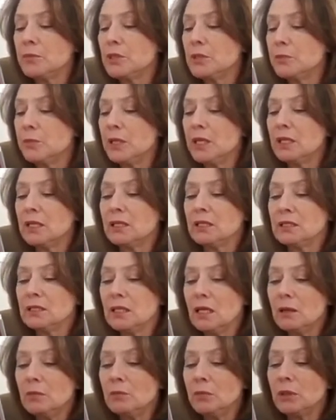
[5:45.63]
spin, and
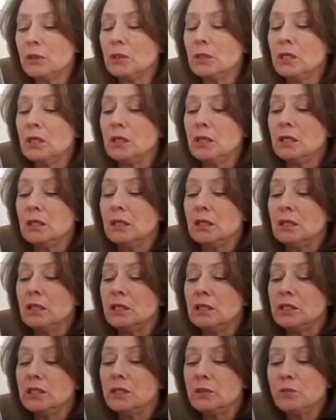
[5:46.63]
tumble,
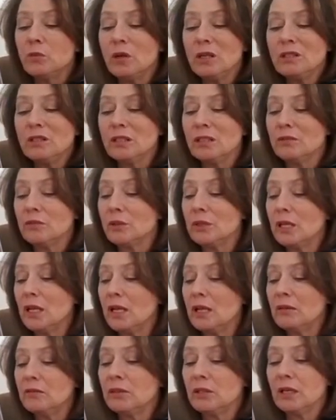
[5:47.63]
she wondered if it would
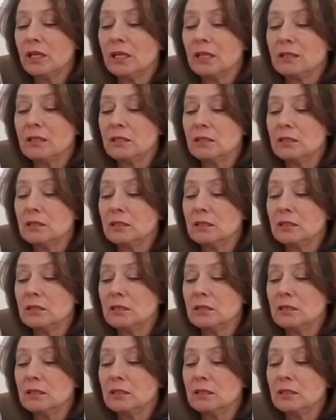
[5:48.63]
ever end.